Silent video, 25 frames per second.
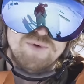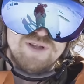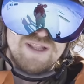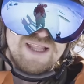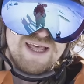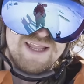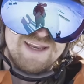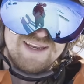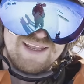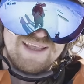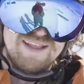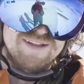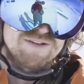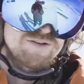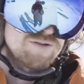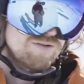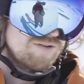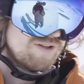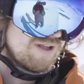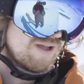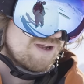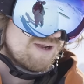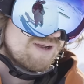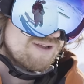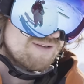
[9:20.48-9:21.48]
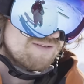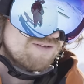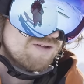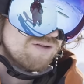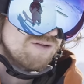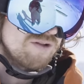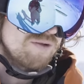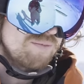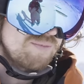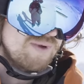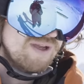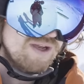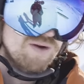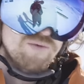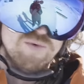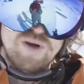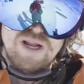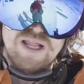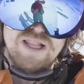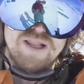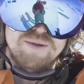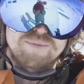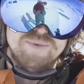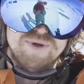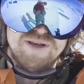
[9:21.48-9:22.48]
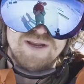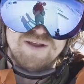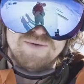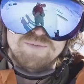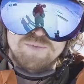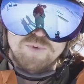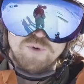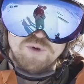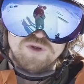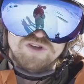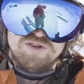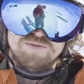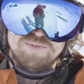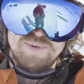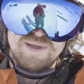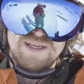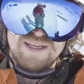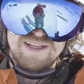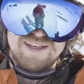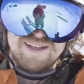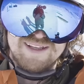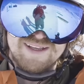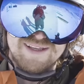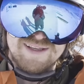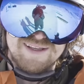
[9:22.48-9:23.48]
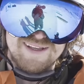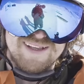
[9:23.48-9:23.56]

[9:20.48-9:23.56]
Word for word: with landing into it here, because on the bigger rail I'm gonna have more speed.